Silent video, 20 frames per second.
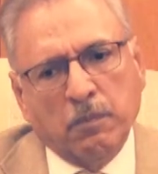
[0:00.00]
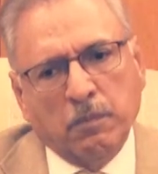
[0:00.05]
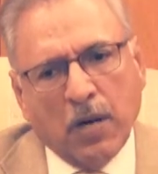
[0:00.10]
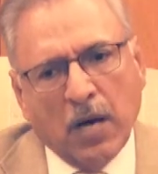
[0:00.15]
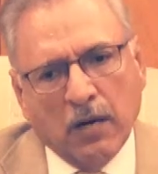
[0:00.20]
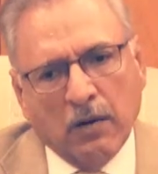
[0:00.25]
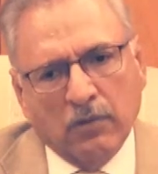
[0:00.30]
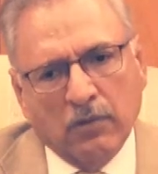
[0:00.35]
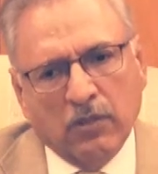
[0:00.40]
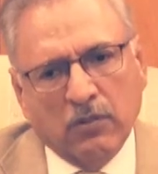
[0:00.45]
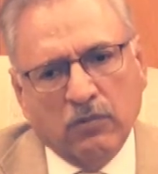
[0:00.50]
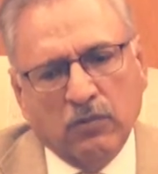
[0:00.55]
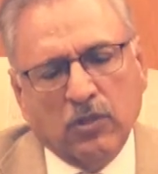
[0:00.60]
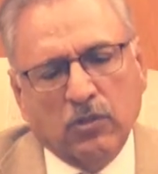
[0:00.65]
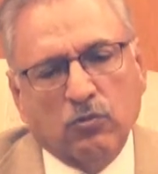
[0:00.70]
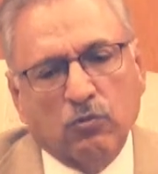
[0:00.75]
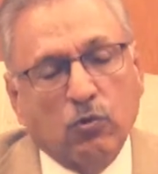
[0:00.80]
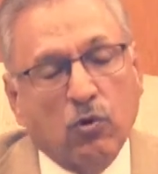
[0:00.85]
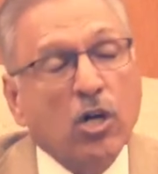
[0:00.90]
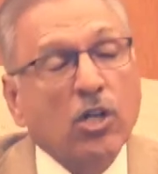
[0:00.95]
power
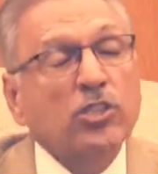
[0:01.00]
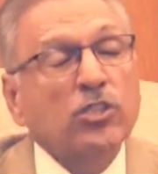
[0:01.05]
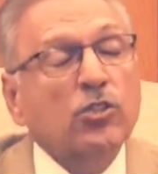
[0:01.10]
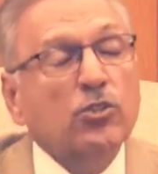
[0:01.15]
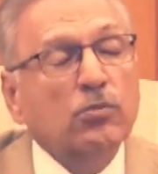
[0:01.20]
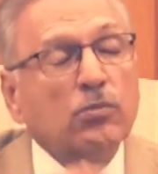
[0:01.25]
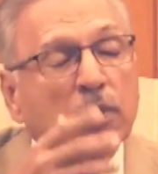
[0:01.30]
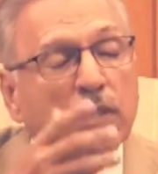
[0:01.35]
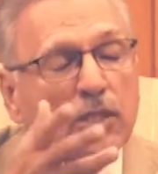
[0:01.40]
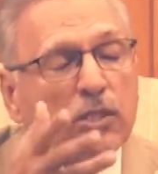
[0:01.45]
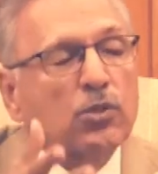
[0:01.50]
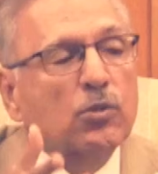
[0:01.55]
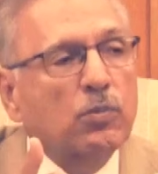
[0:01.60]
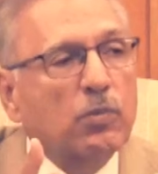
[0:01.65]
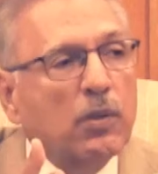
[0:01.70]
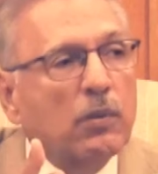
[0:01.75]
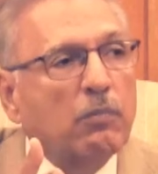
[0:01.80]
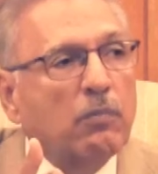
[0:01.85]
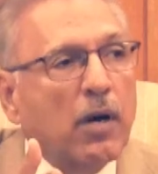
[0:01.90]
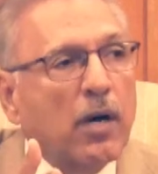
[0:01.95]
which wants to be a
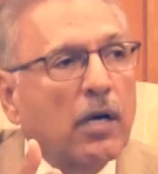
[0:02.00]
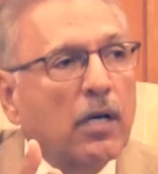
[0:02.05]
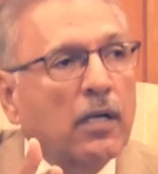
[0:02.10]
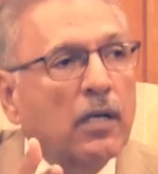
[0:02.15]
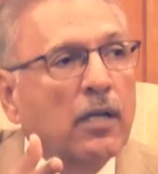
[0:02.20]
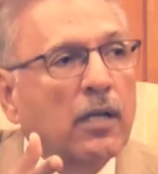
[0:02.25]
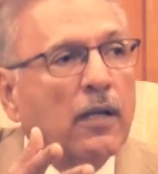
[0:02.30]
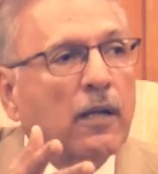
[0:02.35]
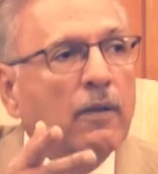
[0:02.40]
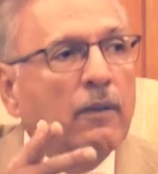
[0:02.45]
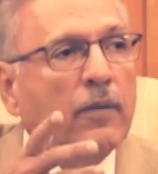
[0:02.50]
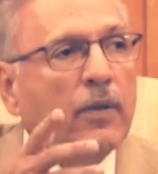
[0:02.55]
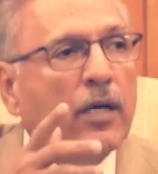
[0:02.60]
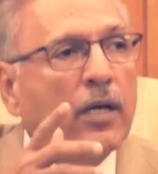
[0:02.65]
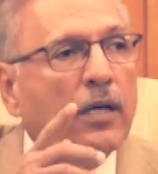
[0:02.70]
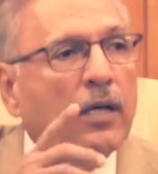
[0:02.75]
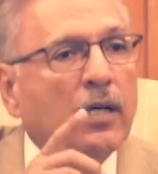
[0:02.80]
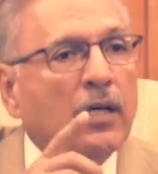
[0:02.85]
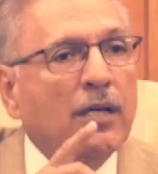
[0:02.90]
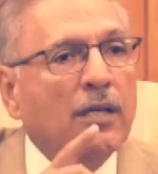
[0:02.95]
superpower
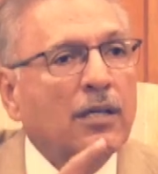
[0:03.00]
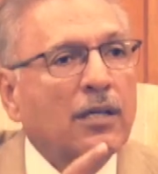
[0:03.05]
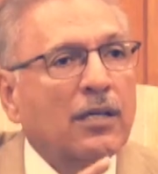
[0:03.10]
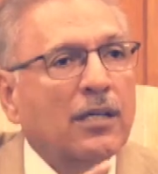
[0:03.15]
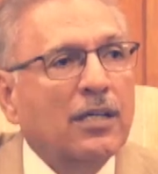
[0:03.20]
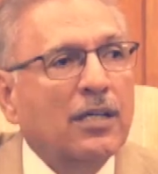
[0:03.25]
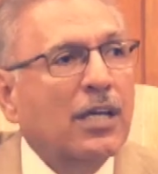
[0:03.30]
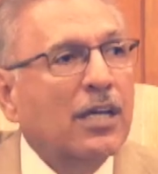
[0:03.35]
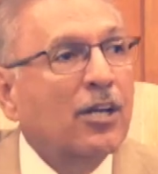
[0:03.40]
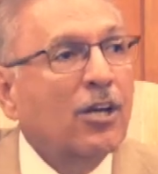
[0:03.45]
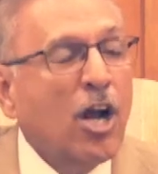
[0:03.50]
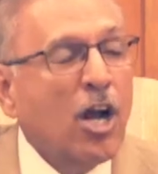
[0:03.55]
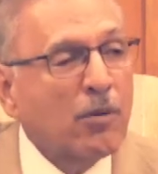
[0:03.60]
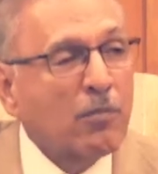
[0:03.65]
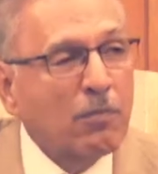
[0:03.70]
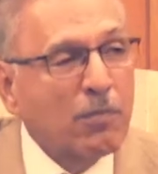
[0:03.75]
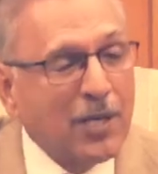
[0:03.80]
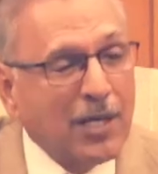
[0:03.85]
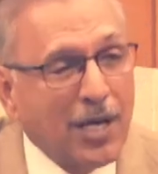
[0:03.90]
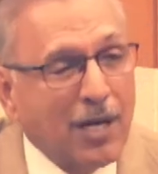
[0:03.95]

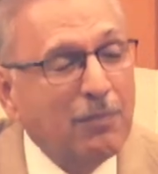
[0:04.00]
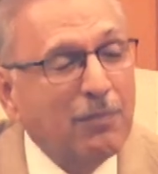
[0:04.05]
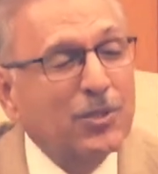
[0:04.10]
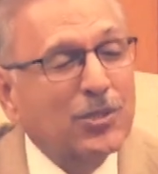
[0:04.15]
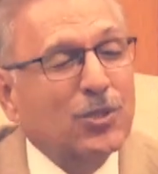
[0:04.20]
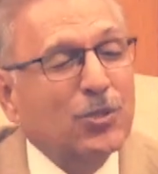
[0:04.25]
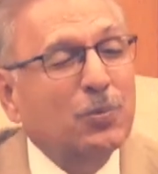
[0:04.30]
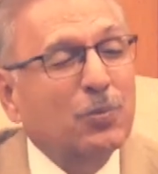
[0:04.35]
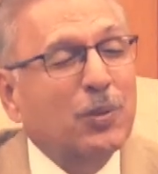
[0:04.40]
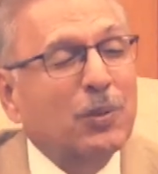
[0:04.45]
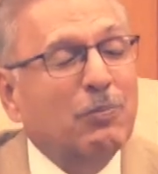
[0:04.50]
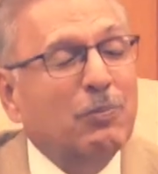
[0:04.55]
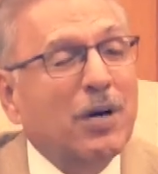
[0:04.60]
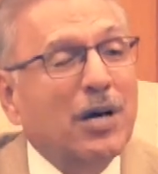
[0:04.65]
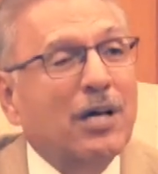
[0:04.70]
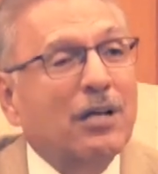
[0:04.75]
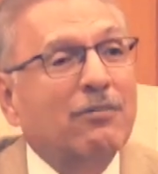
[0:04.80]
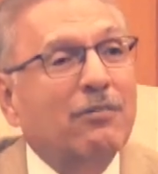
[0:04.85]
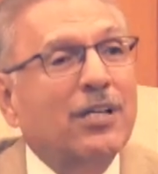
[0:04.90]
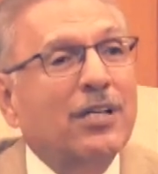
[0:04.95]
cannot become a
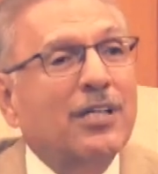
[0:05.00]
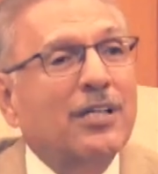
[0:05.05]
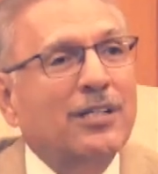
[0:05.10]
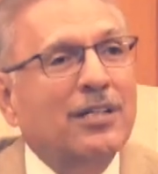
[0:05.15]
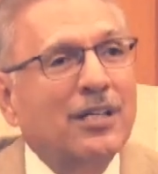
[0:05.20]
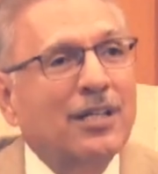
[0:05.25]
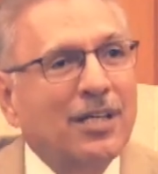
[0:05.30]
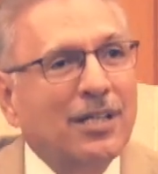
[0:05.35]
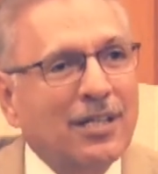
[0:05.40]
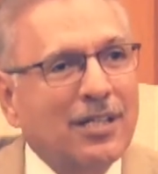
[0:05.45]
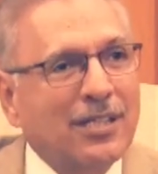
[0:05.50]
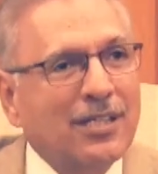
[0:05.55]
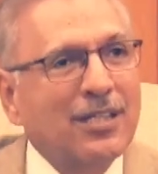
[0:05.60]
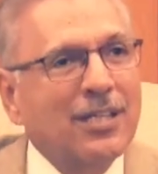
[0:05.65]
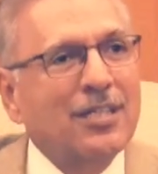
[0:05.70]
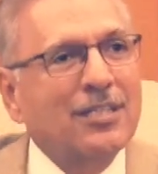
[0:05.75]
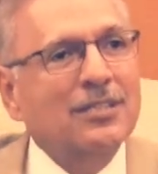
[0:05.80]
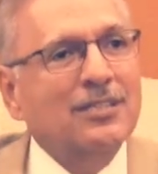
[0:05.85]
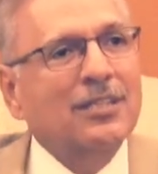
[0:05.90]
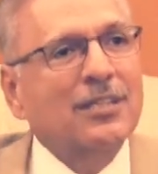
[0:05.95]
superpower when it
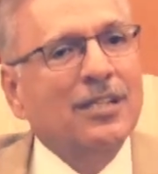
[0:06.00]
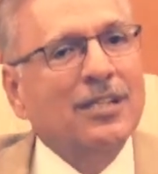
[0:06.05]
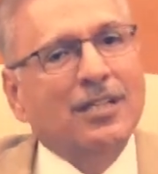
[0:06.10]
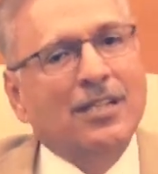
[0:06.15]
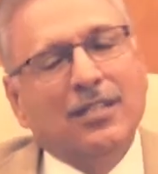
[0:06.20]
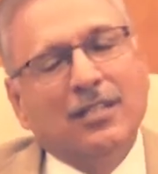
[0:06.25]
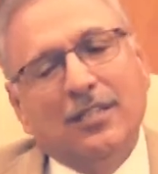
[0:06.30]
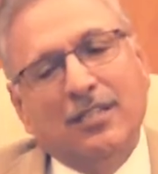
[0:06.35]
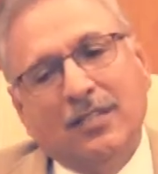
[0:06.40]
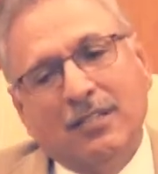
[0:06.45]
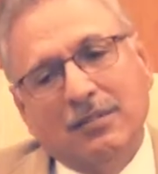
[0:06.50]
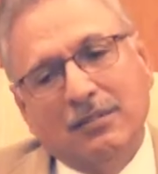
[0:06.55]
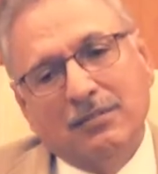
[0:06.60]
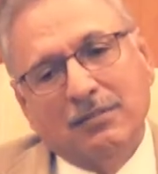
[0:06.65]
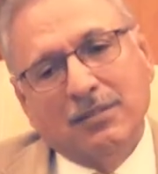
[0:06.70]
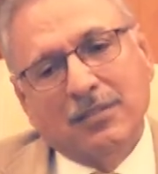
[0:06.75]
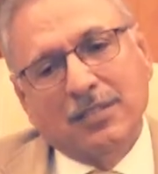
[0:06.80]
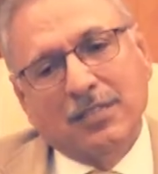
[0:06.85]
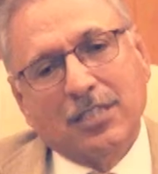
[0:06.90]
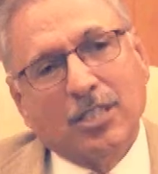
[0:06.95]
creates
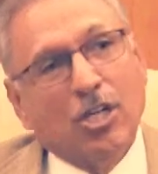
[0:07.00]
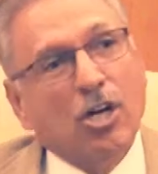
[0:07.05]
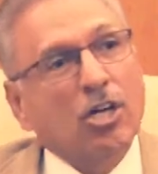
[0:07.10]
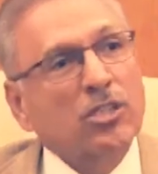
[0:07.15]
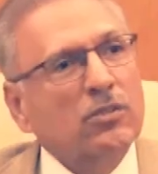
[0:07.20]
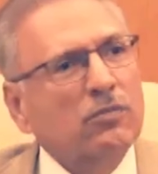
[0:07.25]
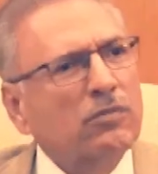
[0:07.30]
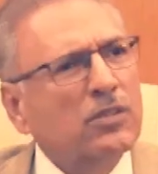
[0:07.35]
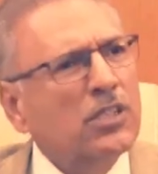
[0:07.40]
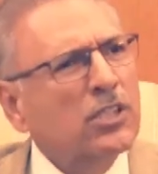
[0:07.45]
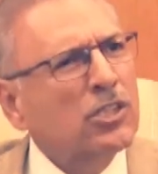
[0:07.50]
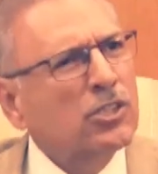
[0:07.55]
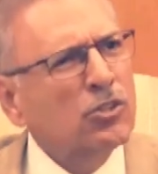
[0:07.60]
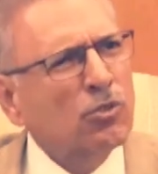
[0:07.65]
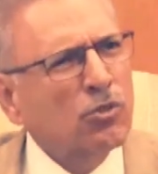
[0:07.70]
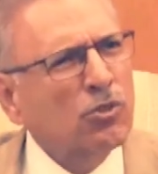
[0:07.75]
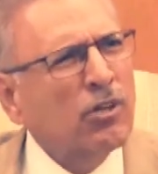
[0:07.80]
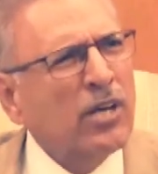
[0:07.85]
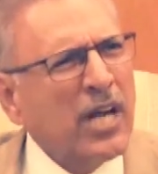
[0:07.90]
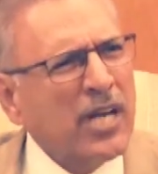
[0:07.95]
chaos within
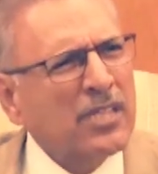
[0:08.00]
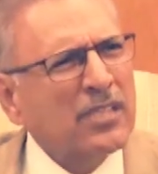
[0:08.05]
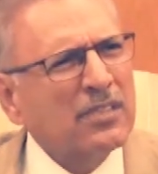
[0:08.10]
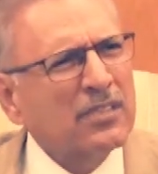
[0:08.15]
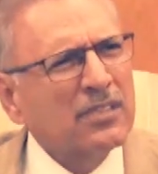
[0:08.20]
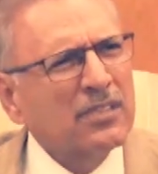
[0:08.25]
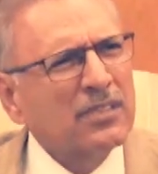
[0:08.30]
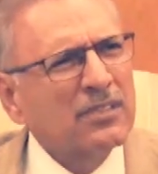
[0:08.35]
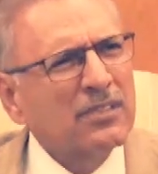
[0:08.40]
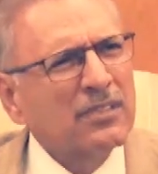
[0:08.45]
its own ranks.